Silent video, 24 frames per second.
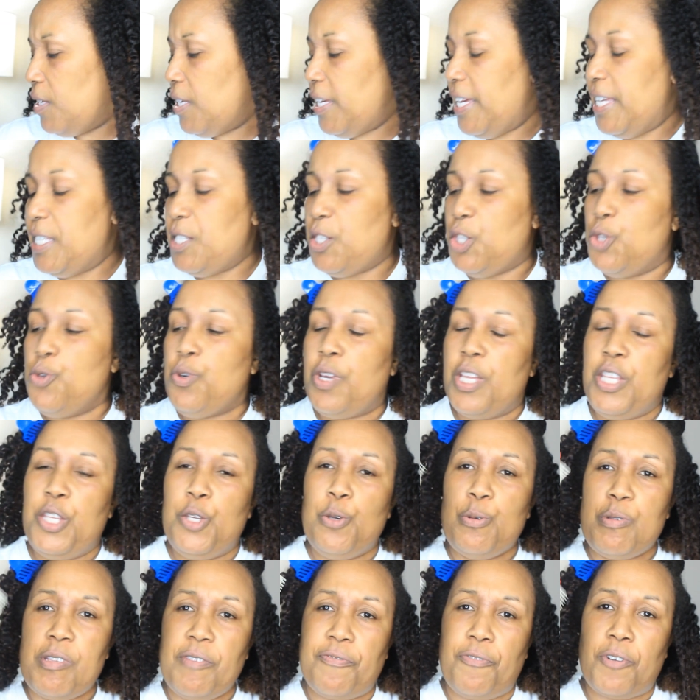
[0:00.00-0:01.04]
it you can
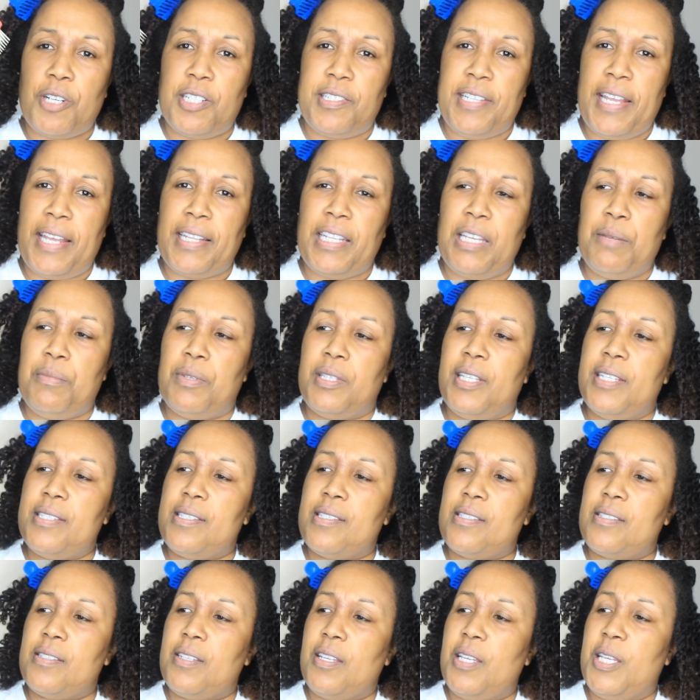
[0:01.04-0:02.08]
use it for detangling, but
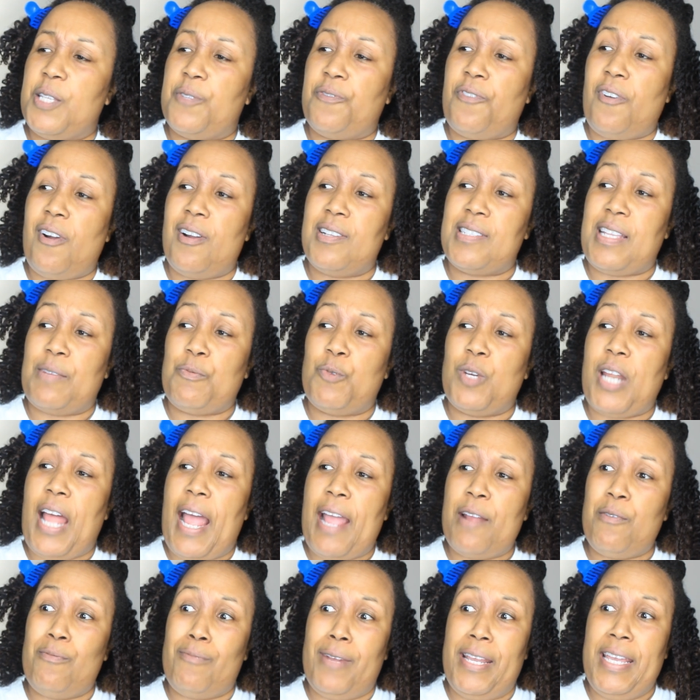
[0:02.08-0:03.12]
this, as far as what
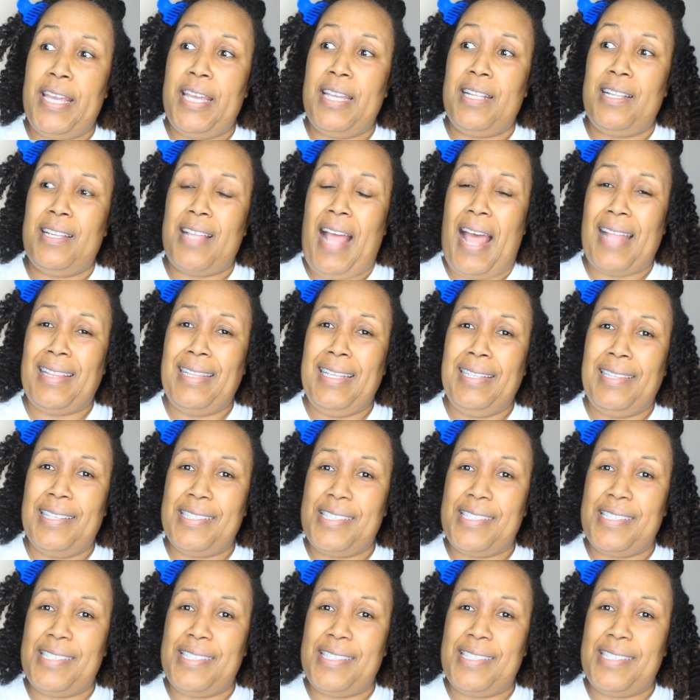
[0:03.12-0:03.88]
I read, I think